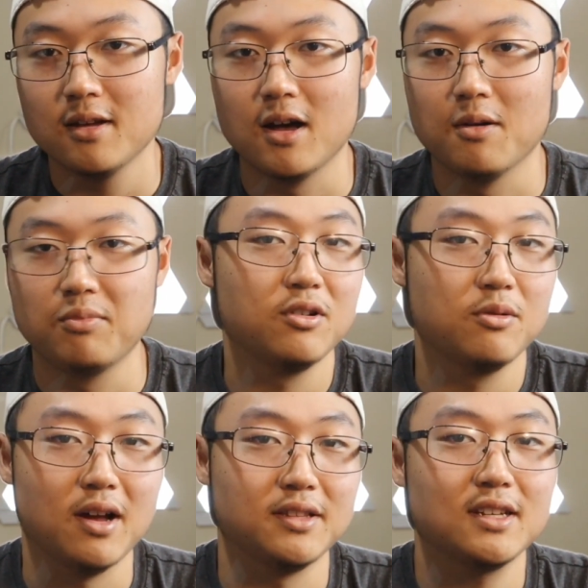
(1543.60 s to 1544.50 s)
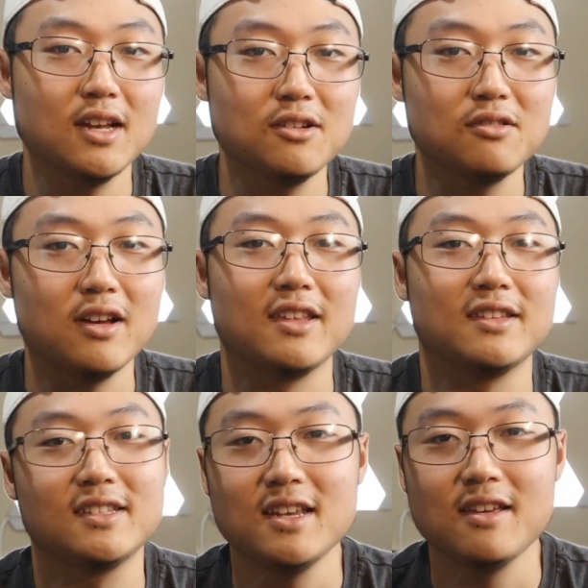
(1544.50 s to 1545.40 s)
put them on schedule and
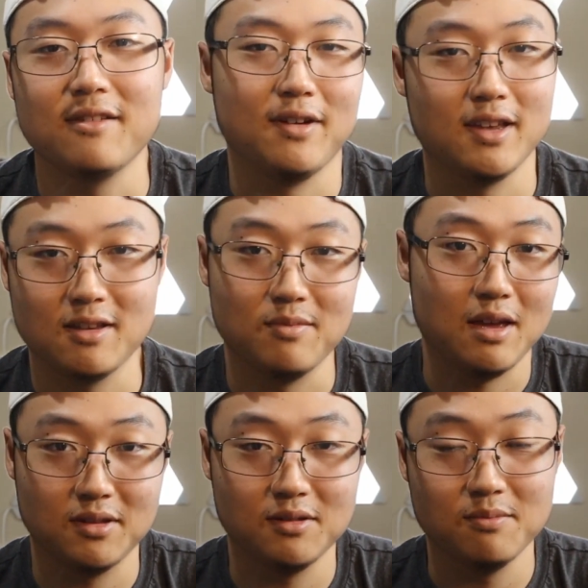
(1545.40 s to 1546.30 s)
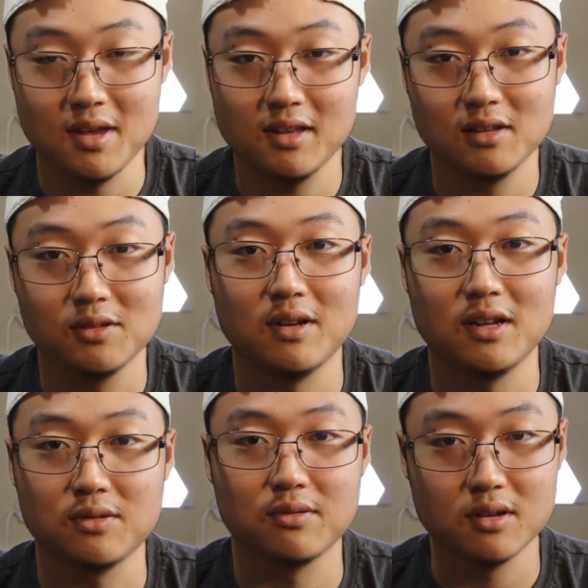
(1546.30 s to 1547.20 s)
see if I can be able to make those
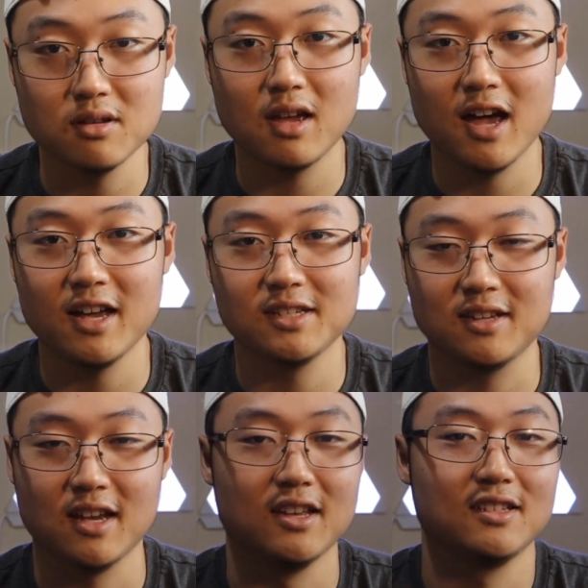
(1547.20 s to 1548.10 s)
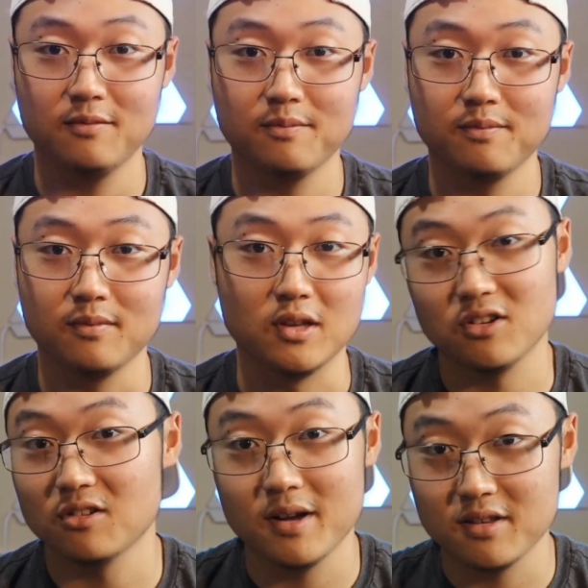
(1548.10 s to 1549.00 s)
videos for you guys, because it's
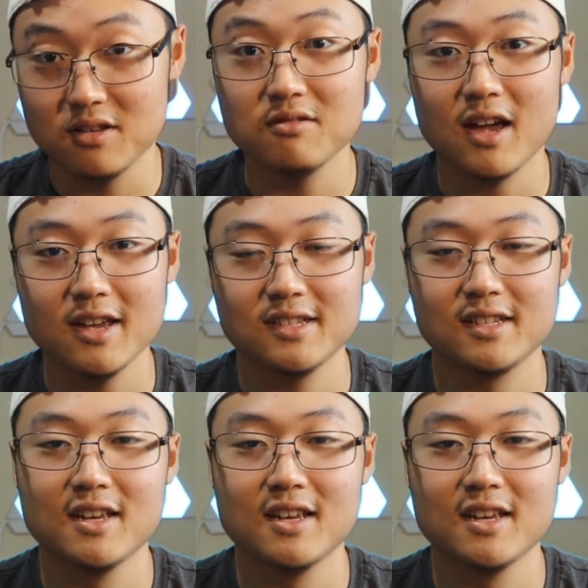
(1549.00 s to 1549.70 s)
all about you guys.